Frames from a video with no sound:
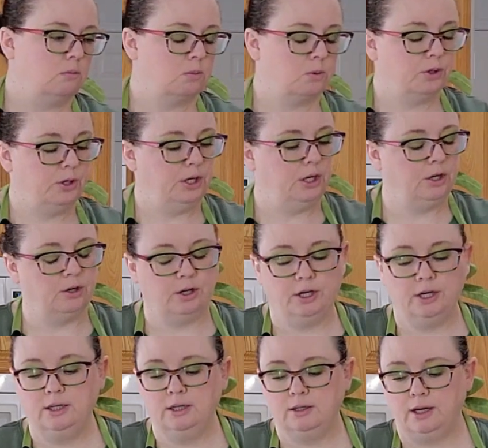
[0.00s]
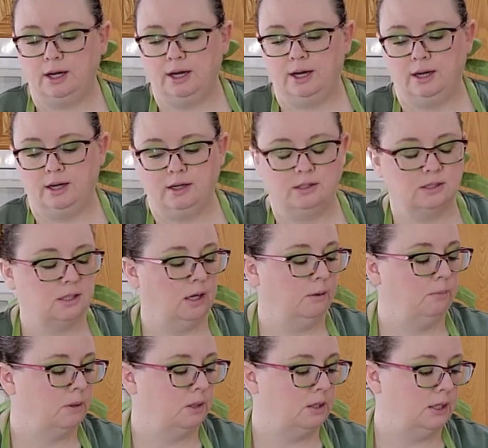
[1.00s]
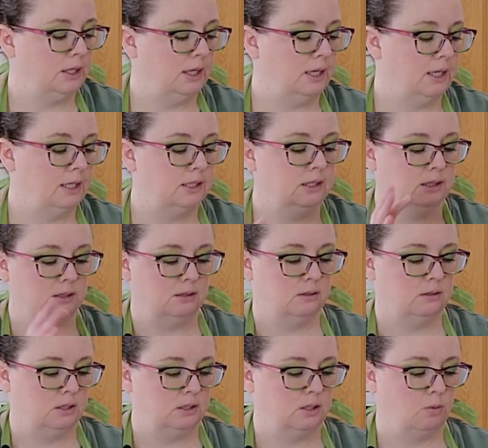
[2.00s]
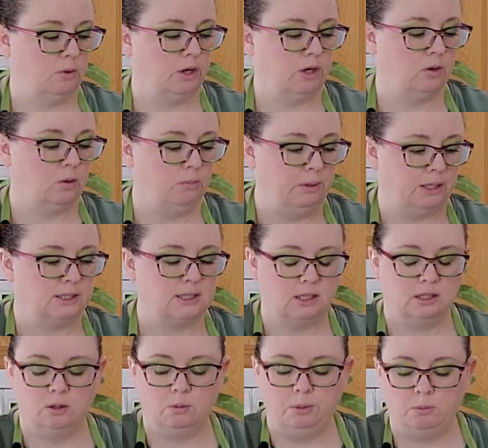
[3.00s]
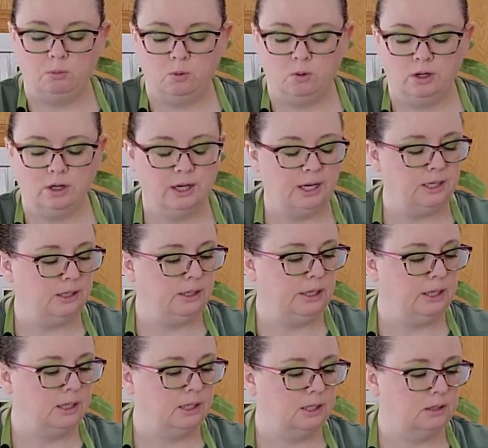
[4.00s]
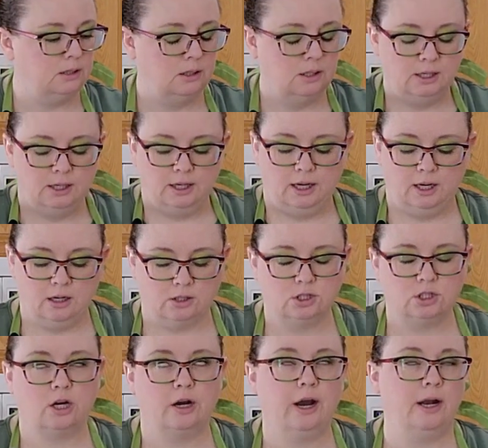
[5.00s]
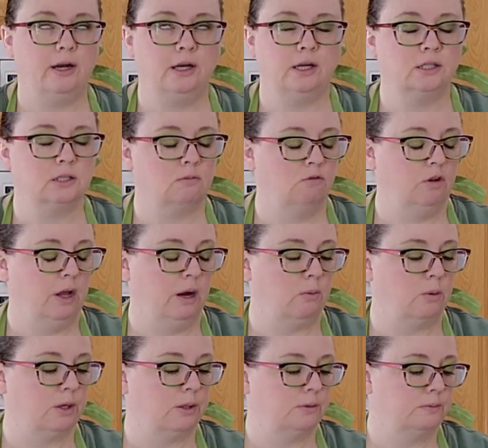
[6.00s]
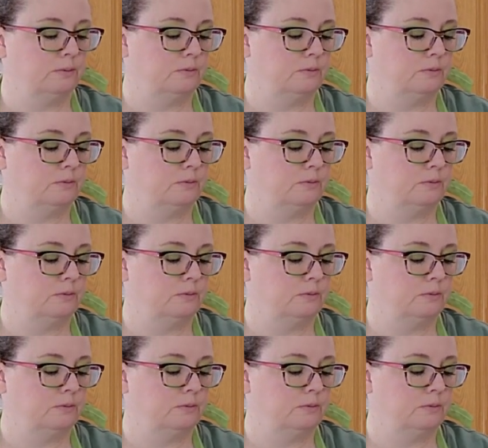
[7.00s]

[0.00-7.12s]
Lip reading: pretty good, and I'm going to get it to where it'll mix a little bit more and knead it, and I'll start adding some flour.